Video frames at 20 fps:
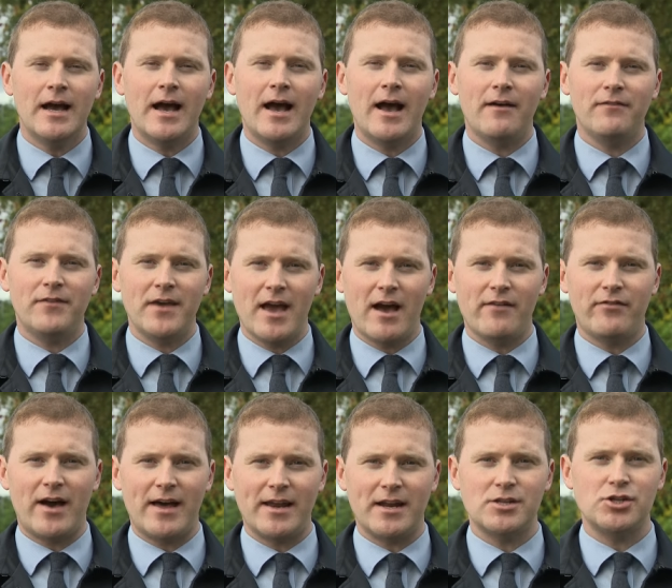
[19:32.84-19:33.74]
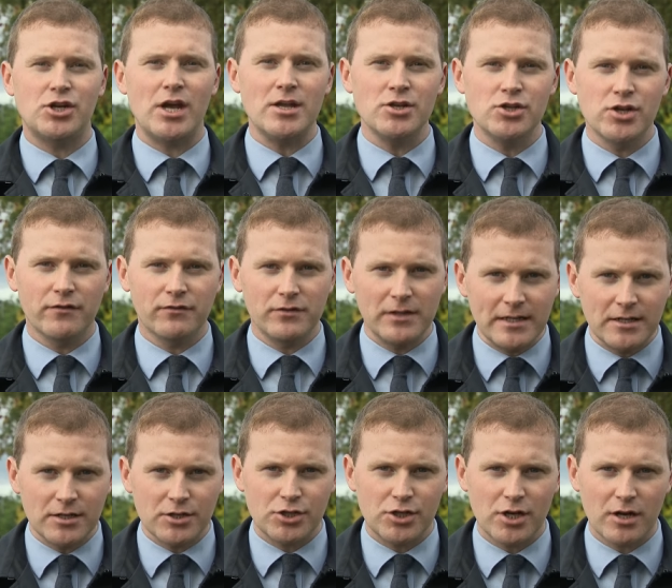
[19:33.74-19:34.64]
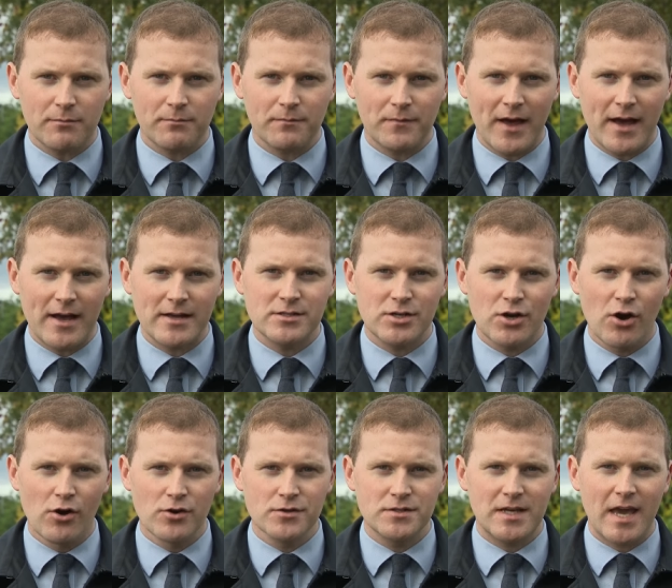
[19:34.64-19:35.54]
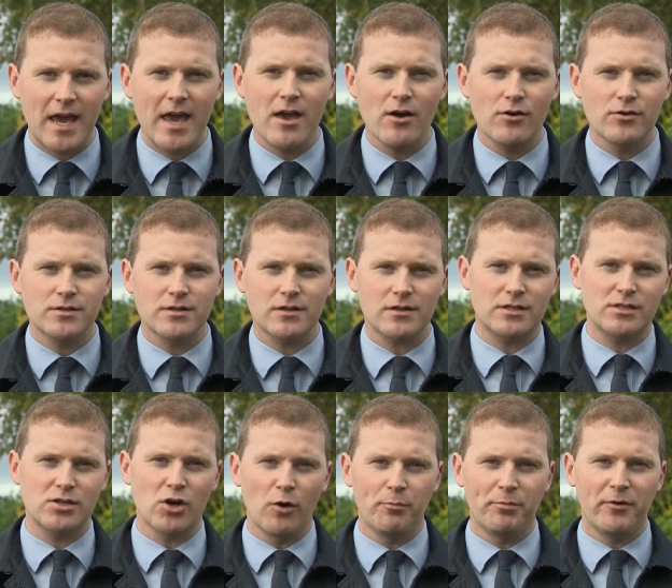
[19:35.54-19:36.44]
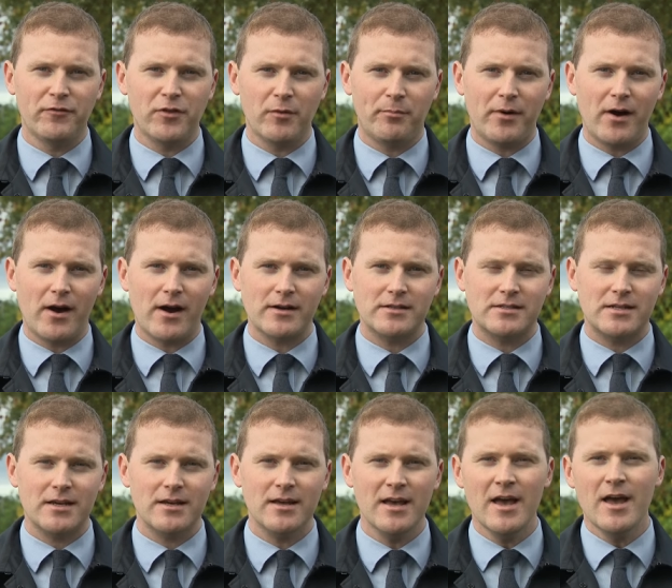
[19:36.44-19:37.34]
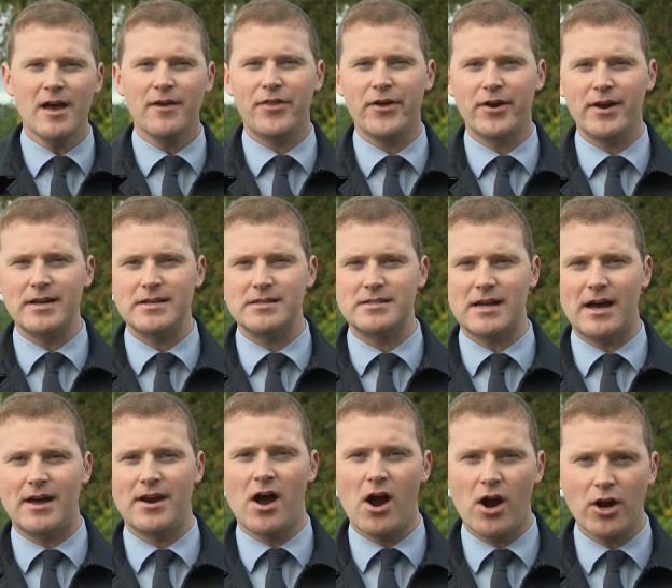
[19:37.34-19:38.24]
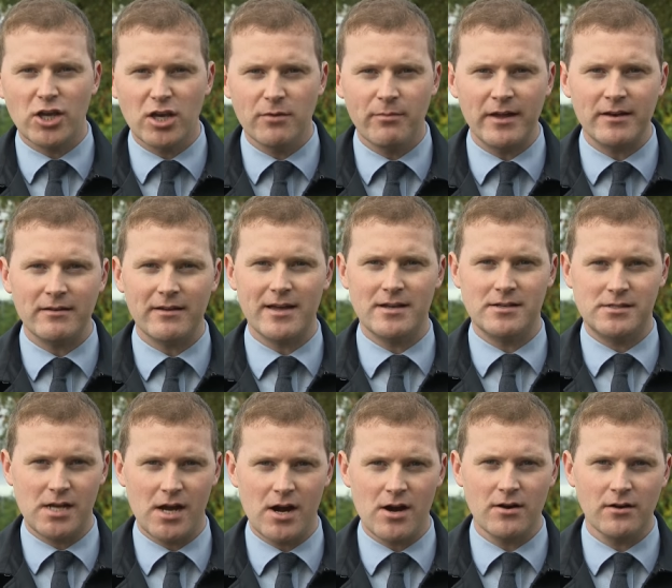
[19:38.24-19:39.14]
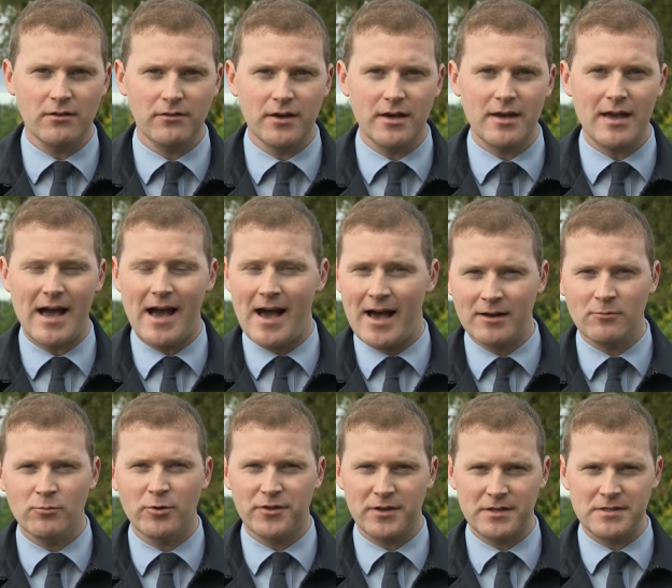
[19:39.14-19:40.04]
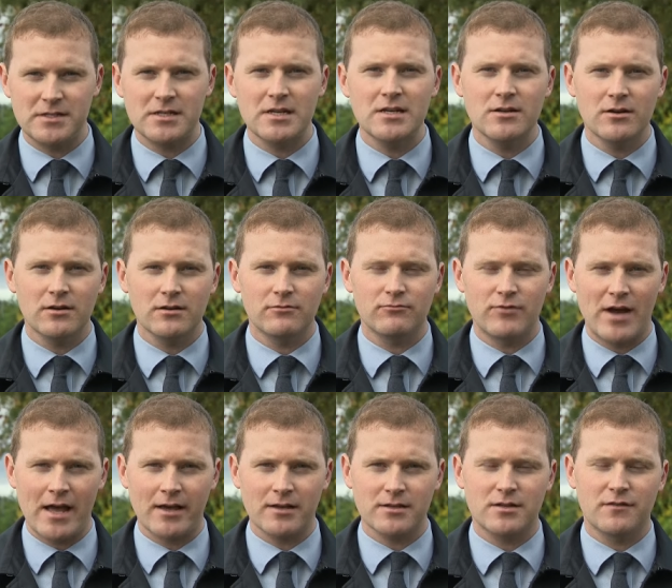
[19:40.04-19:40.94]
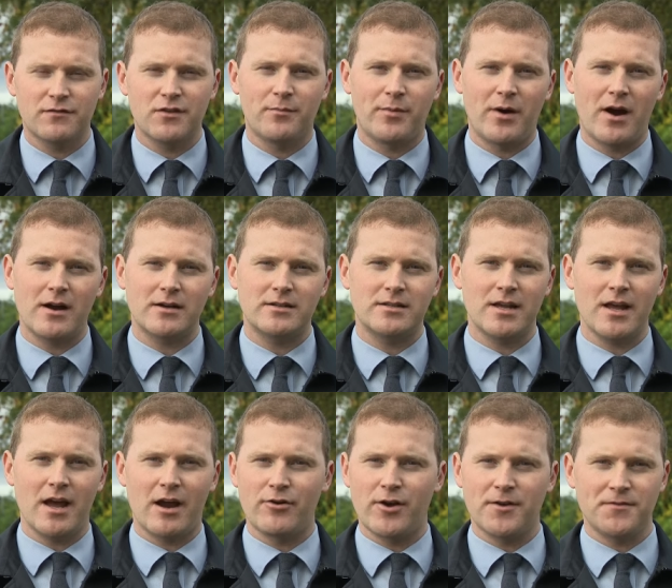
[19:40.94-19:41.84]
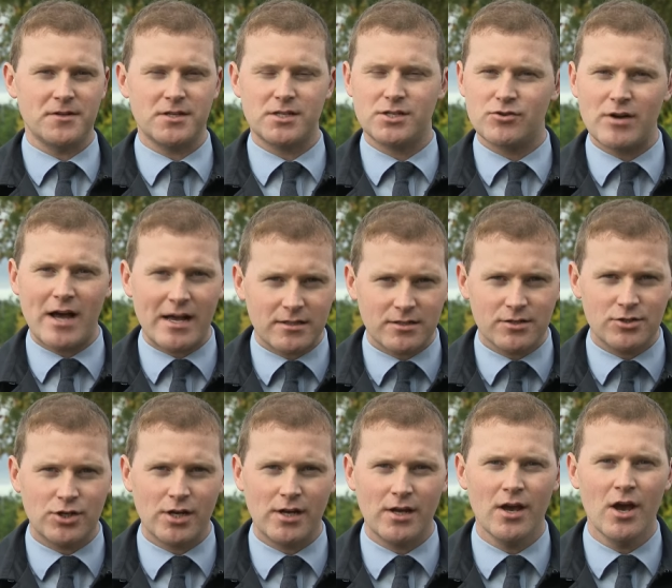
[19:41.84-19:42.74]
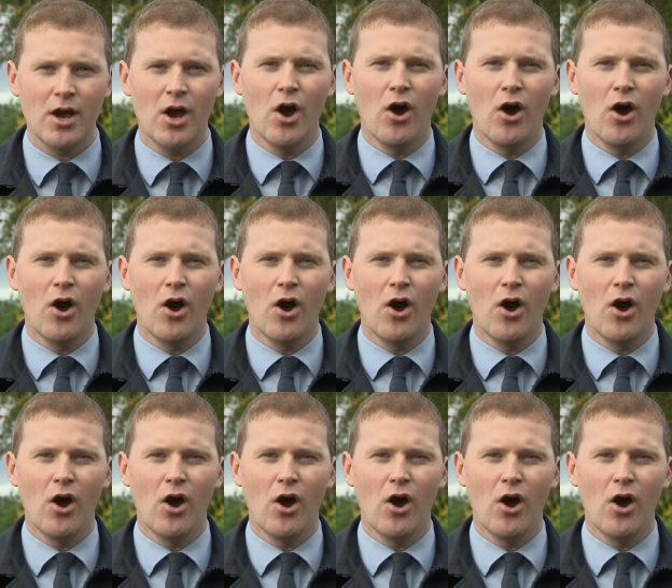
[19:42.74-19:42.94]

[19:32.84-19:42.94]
Uh, they have had a change of leadership that has caused chaos at the top of the party. There is an argument internally and within senior ranks of the party around the strategy